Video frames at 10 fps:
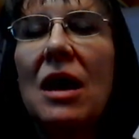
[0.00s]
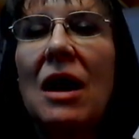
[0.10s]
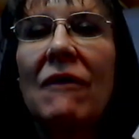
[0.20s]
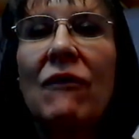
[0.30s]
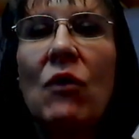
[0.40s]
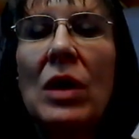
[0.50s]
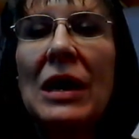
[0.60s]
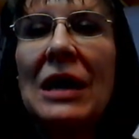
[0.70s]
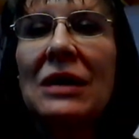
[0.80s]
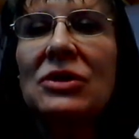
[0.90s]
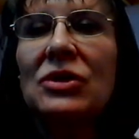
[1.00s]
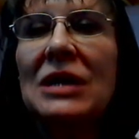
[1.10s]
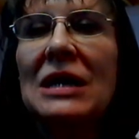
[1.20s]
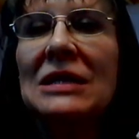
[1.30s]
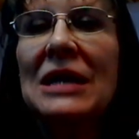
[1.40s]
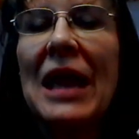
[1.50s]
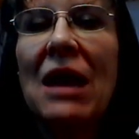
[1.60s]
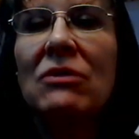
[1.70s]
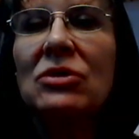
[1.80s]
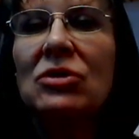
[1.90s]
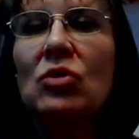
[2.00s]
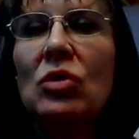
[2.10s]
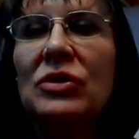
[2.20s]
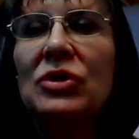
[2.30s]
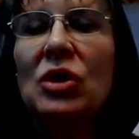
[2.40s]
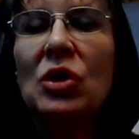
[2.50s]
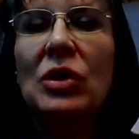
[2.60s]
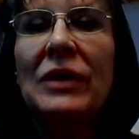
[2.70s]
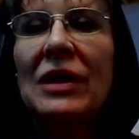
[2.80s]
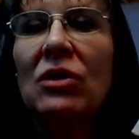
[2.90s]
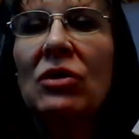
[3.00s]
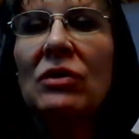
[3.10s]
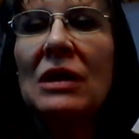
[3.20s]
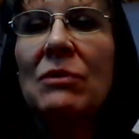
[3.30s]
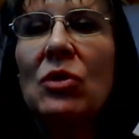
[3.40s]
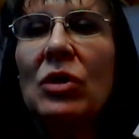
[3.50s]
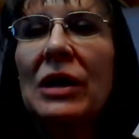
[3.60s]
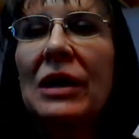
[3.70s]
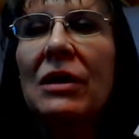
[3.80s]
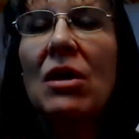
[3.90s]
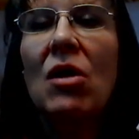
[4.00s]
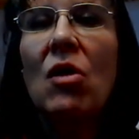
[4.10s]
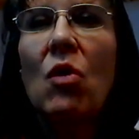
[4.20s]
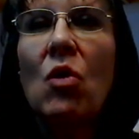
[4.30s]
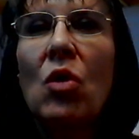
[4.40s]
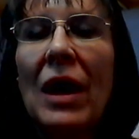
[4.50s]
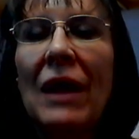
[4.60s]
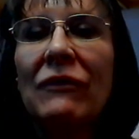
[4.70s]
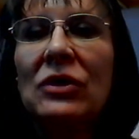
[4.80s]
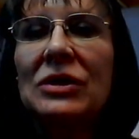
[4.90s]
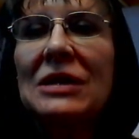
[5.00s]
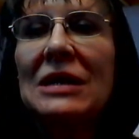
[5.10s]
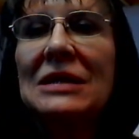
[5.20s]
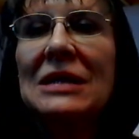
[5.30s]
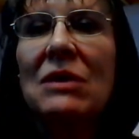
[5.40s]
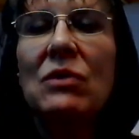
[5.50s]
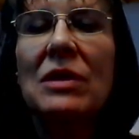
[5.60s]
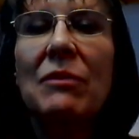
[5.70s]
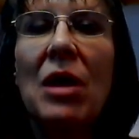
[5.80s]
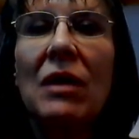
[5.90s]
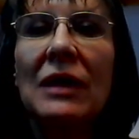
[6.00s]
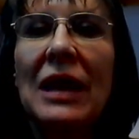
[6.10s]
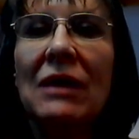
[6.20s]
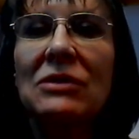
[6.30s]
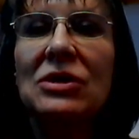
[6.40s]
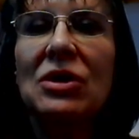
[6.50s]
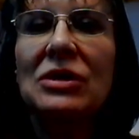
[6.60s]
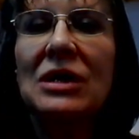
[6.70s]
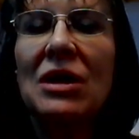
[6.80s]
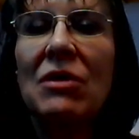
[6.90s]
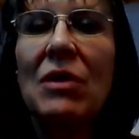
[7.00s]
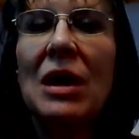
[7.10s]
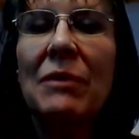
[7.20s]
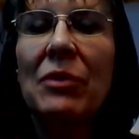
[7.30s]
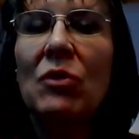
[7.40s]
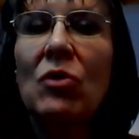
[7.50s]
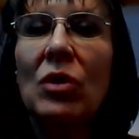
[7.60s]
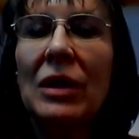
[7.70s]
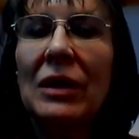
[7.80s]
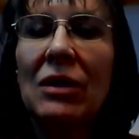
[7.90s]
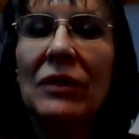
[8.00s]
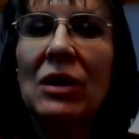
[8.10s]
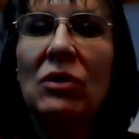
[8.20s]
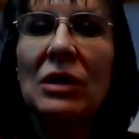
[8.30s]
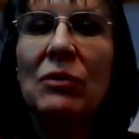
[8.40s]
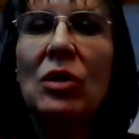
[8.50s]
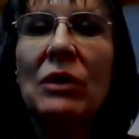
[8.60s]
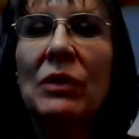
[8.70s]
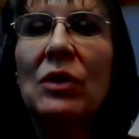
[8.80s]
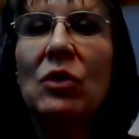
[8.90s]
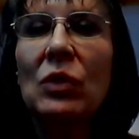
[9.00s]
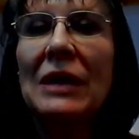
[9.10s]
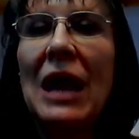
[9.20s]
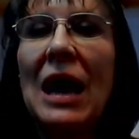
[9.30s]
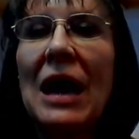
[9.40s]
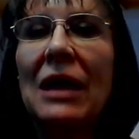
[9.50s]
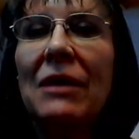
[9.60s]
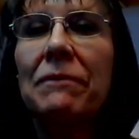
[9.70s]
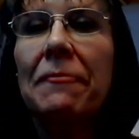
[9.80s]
Avoid exercising outdoors during the early morning or after sunset when the pollen counts start to go up, or in the early morning when they're really high.